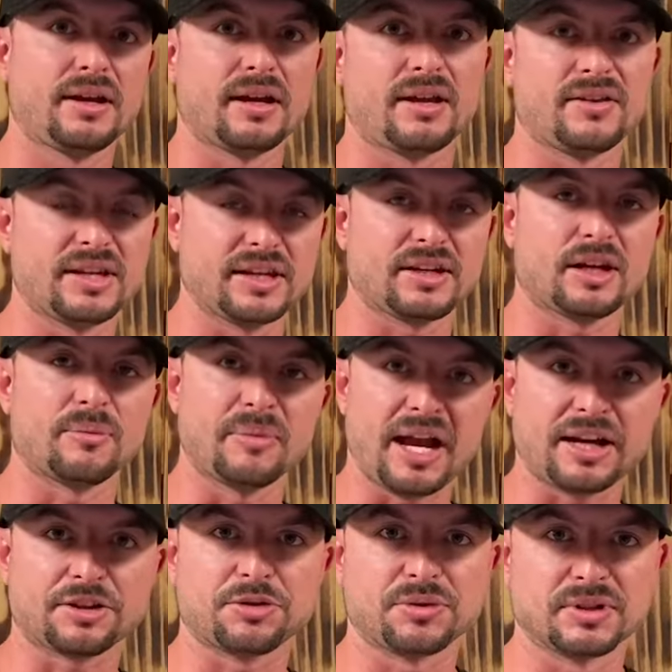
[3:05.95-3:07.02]
and then come back
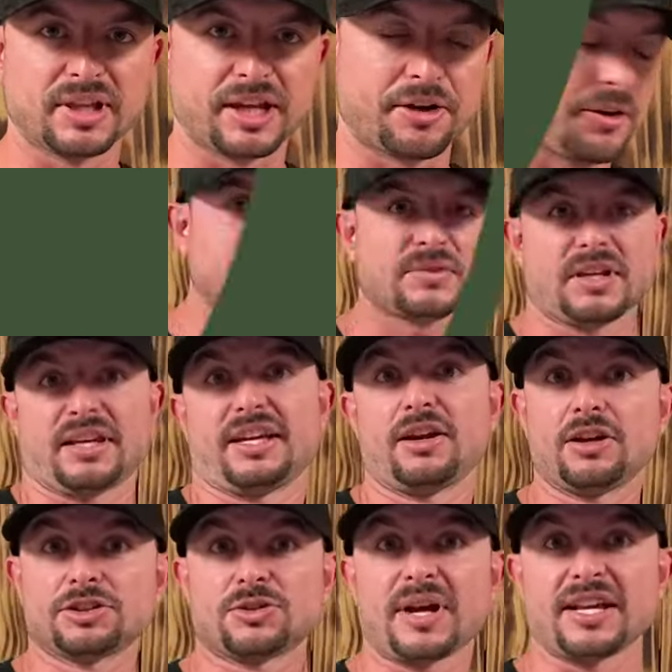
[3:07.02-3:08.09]
to it later. It
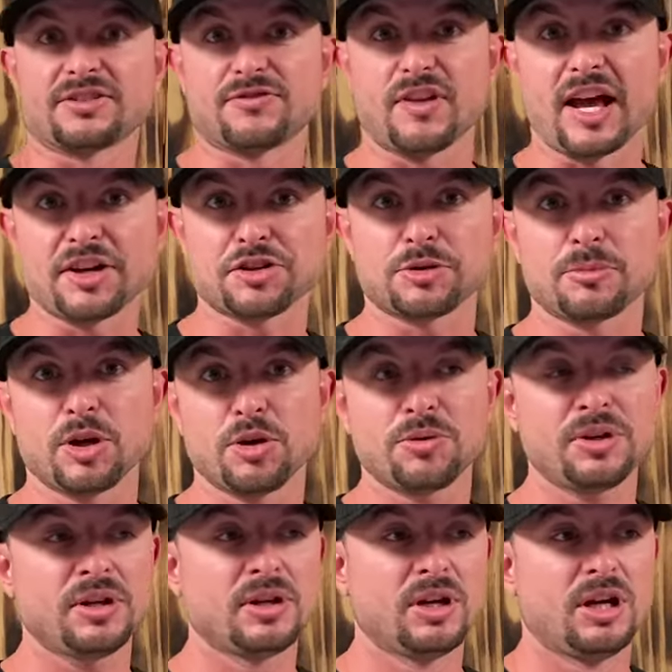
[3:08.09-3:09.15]
also has flasher mode,
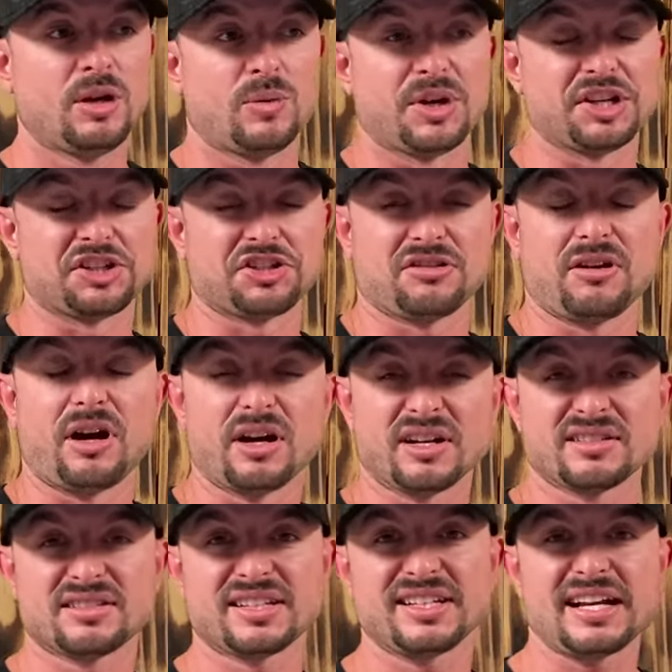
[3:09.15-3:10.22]
which
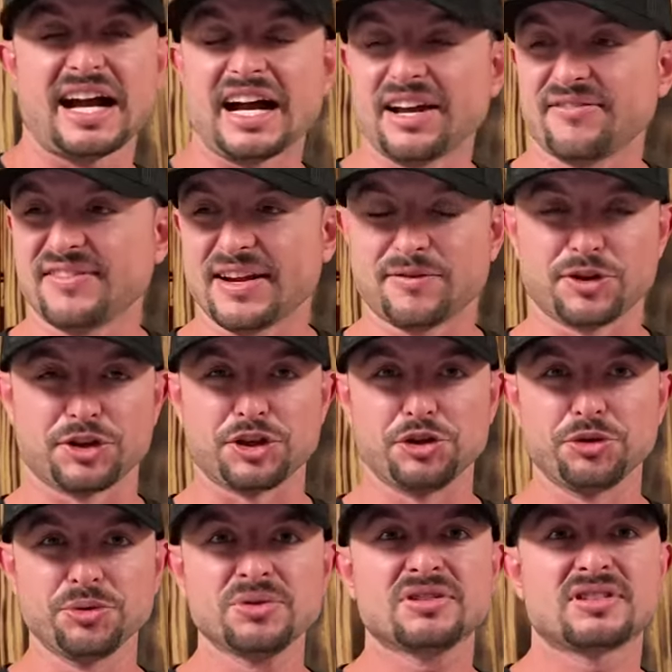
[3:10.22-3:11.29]
honestly, I've never
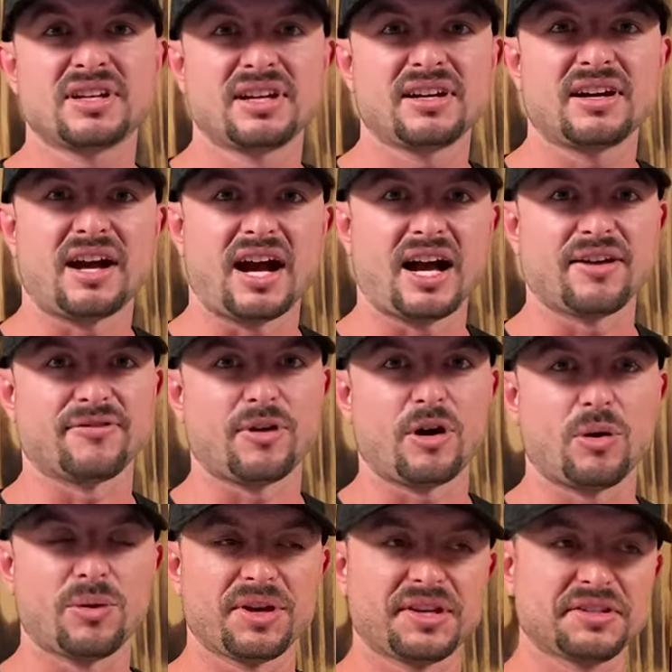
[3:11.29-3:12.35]
used. I've
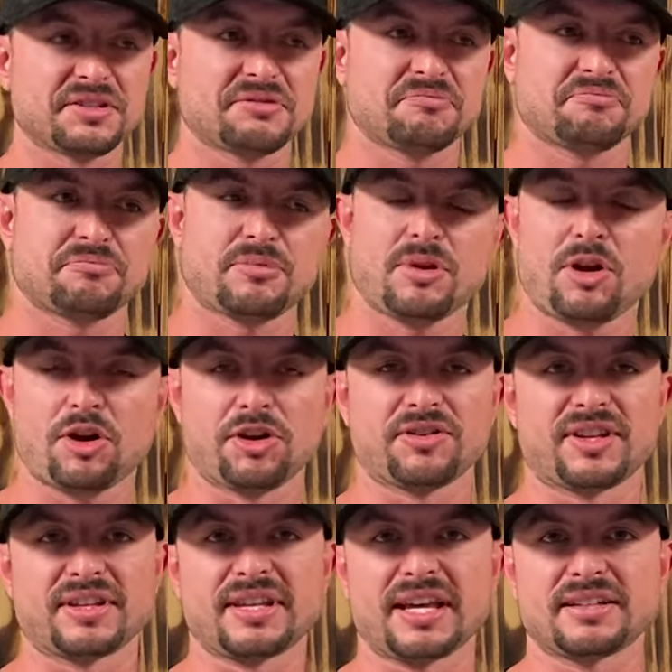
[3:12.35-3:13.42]
always heard
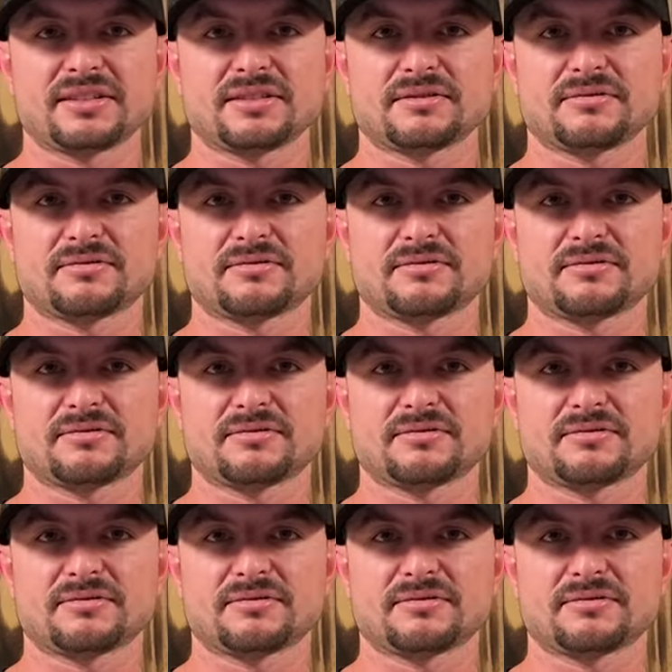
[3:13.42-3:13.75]
that that's